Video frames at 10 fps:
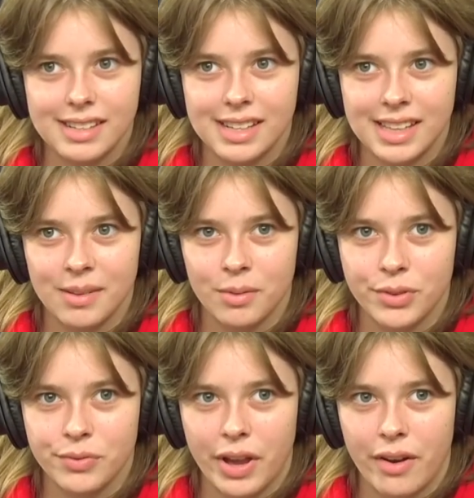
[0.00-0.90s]
it
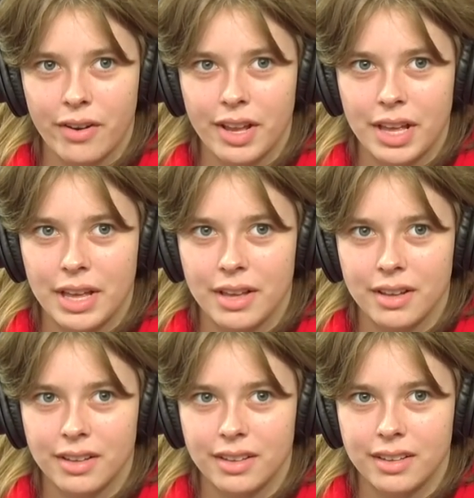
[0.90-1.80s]
was very
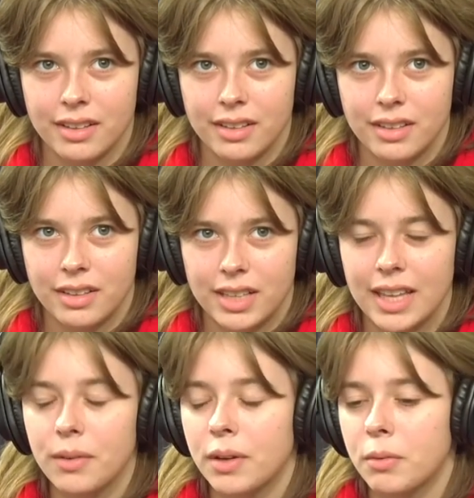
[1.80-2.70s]

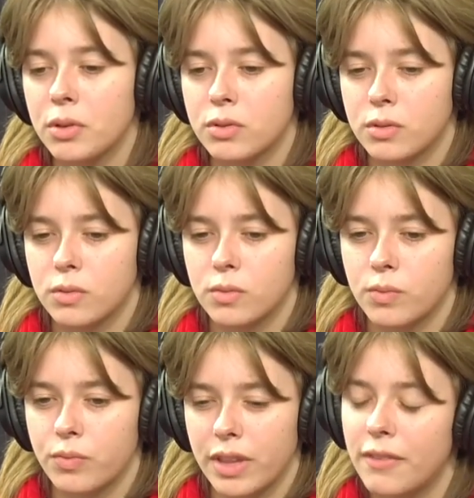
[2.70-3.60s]
it, it was
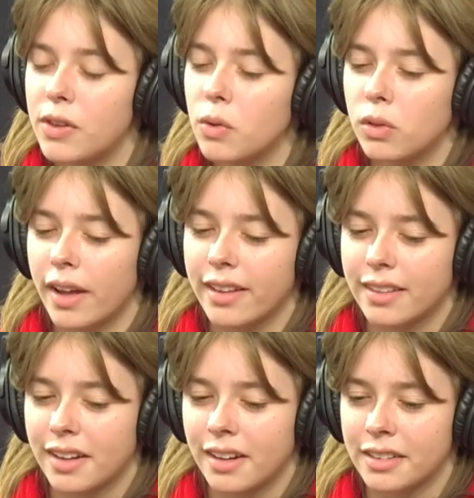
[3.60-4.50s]
if you like
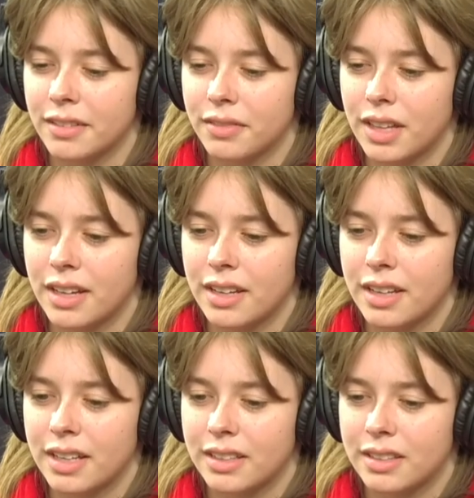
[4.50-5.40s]
that kind of thing
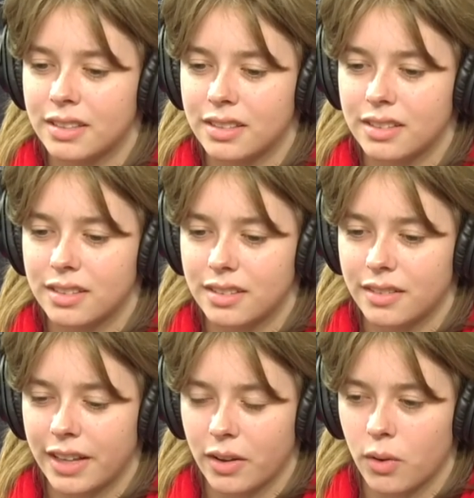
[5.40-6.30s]
it's
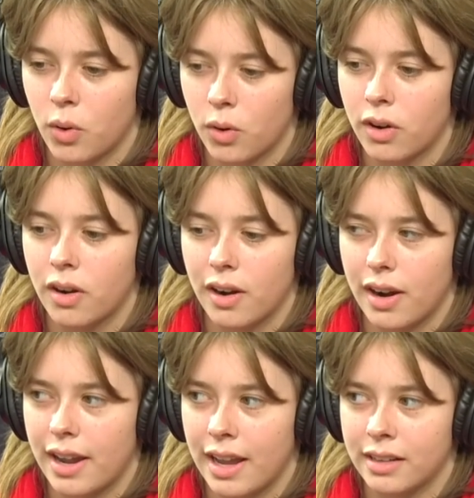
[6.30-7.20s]
like horror
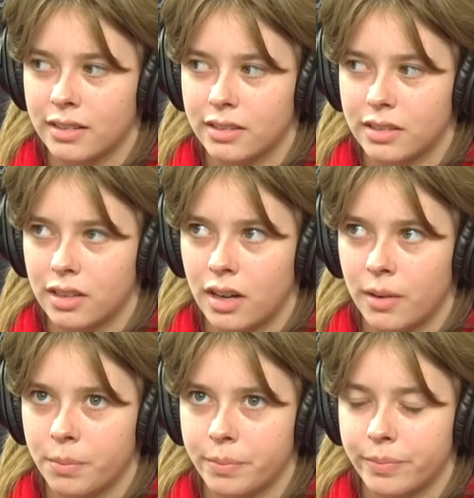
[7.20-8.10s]
and mm-hmm.
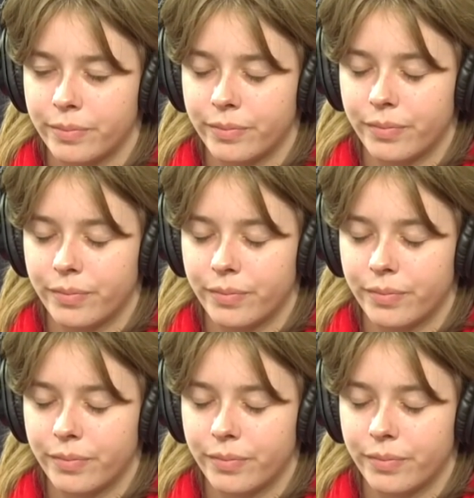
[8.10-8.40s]
um,